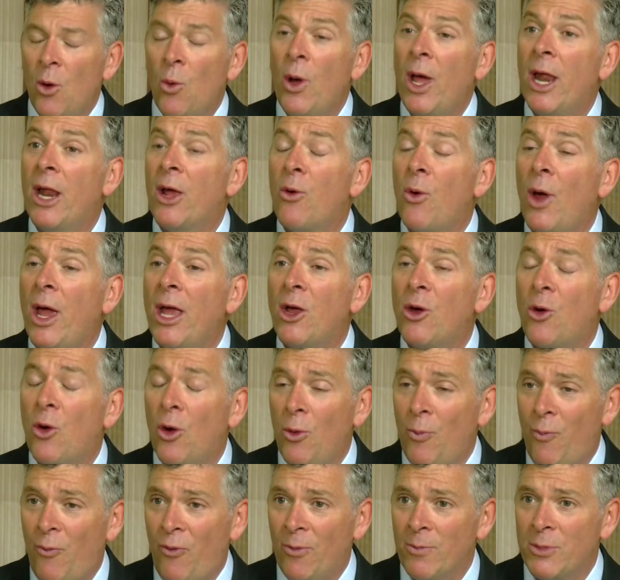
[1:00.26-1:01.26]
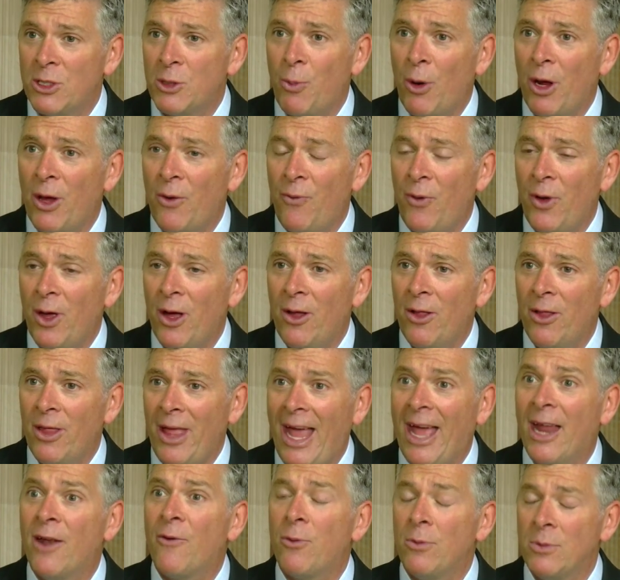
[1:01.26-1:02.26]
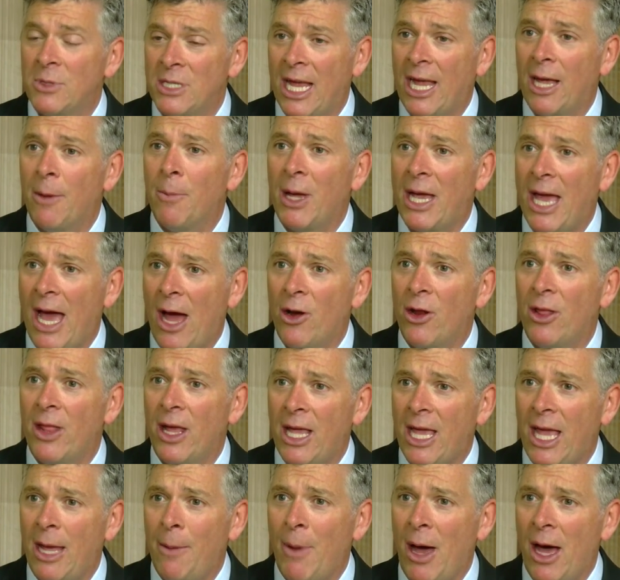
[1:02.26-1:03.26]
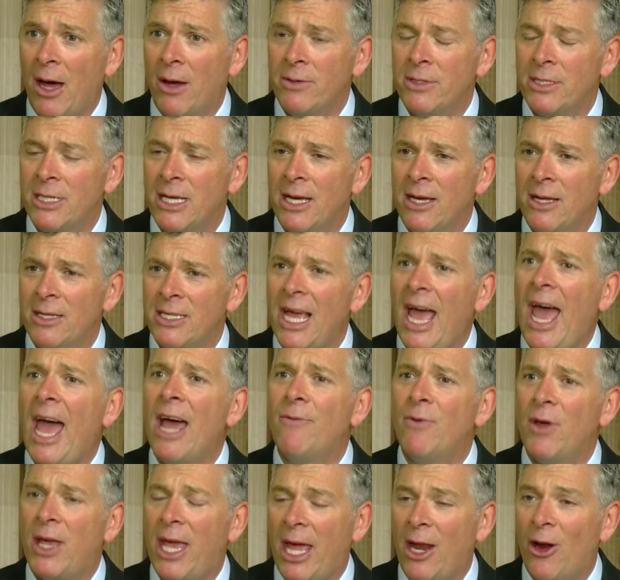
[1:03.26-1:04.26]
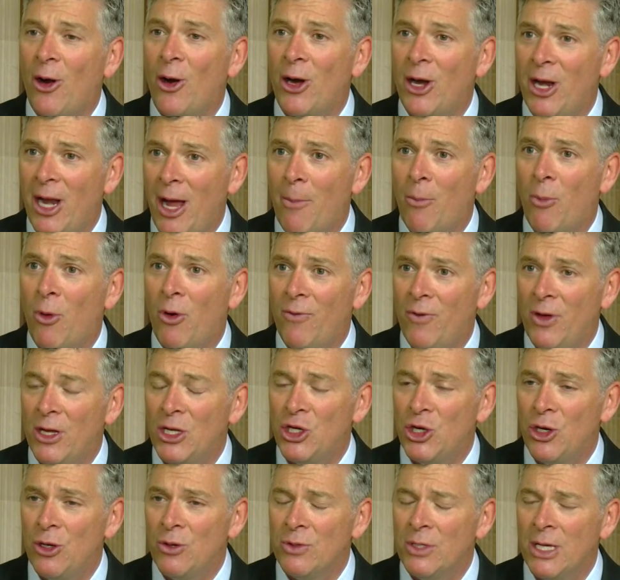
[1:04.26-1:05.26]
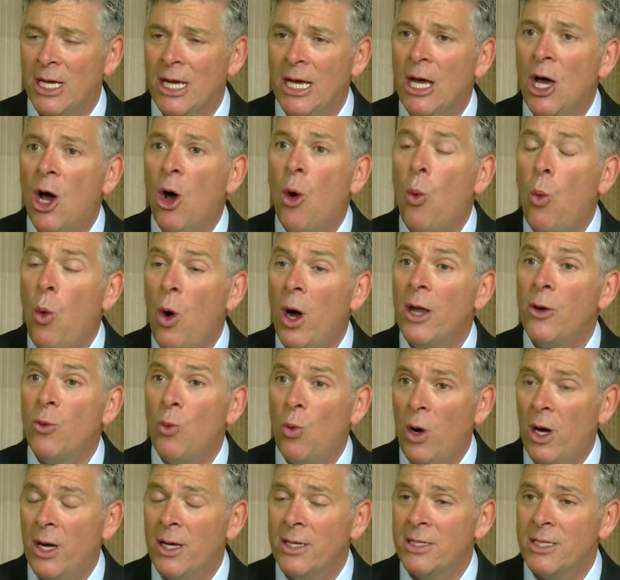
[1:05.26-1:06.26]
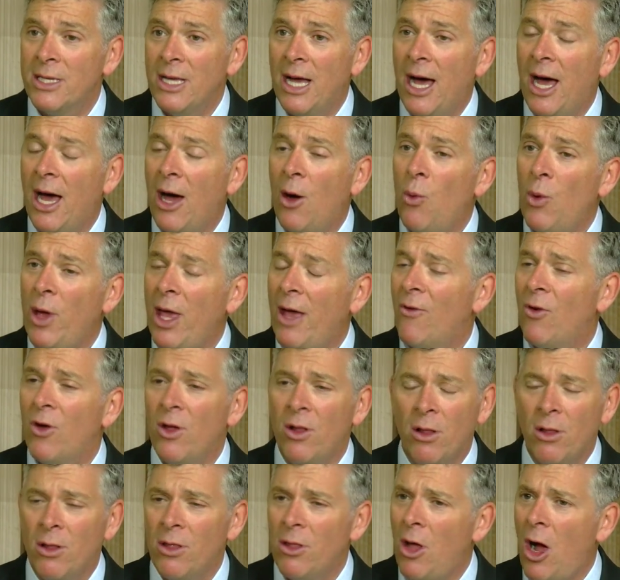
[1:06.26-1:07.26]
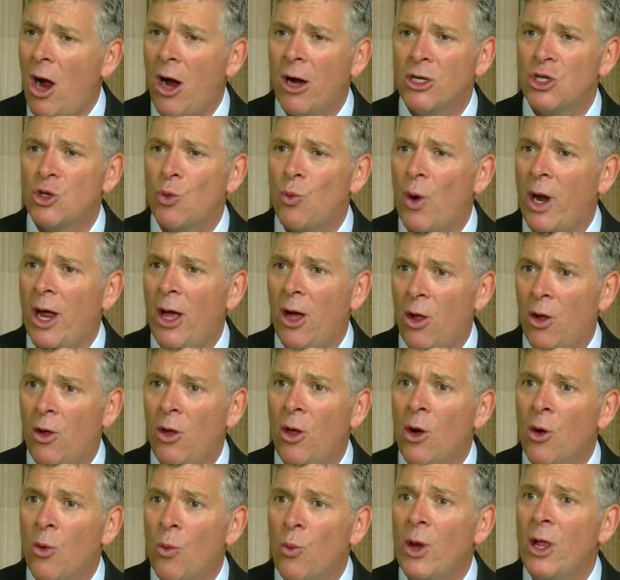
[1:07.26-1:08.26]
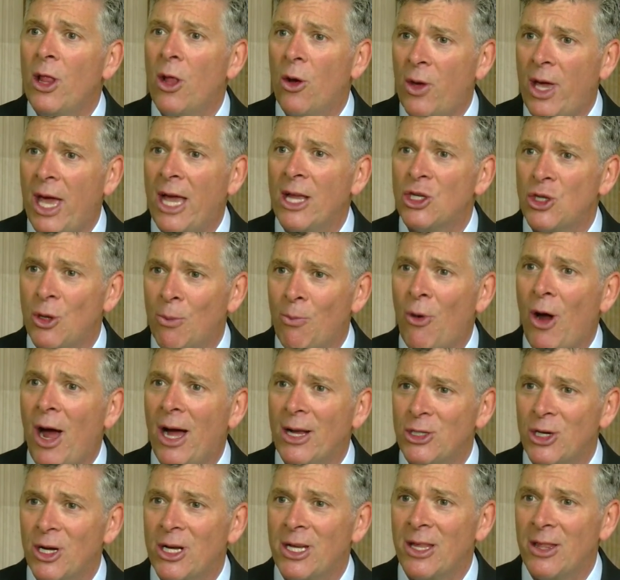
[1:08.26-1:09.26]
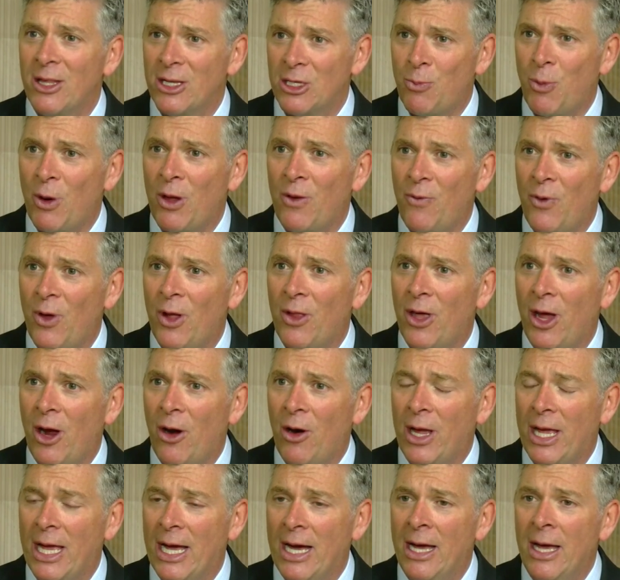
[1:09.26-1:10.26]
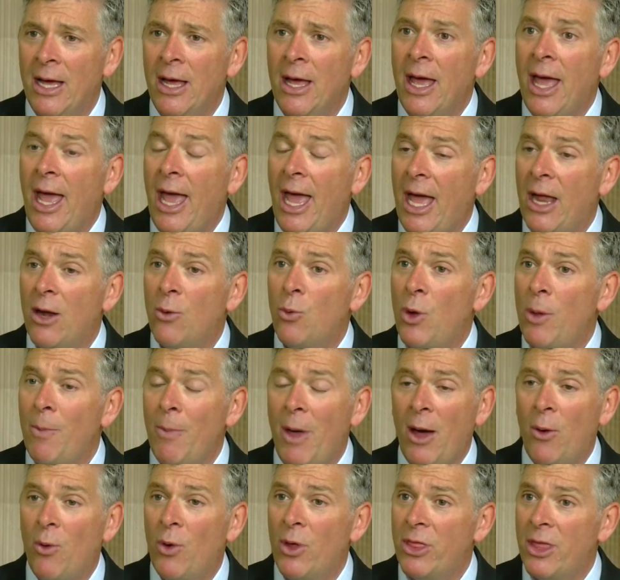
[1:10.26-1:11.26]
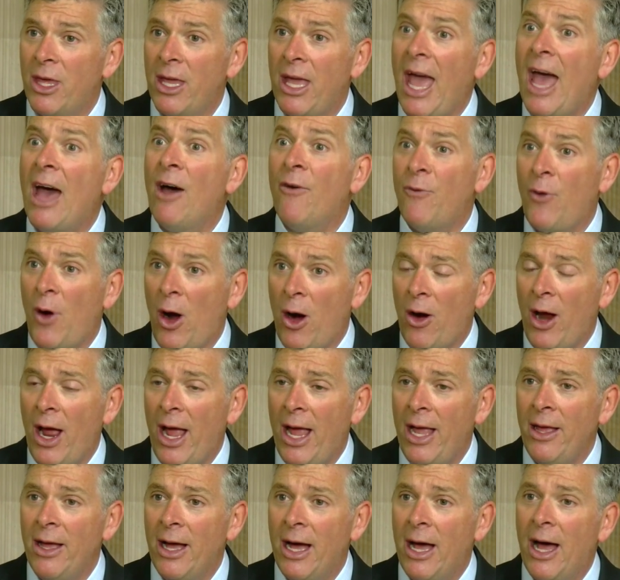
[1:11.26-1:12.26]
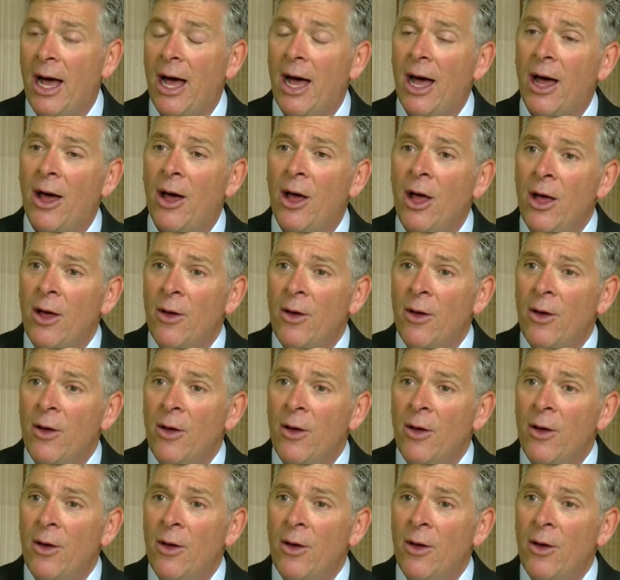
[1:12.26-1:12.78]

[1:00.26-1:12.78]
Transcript: We had a great group from Springfield and from Sangamon County that came out to, to advocate on a number of issues. One was uh, we have a large rail relocation project in the Springfield area, and we met with the FRA, uh,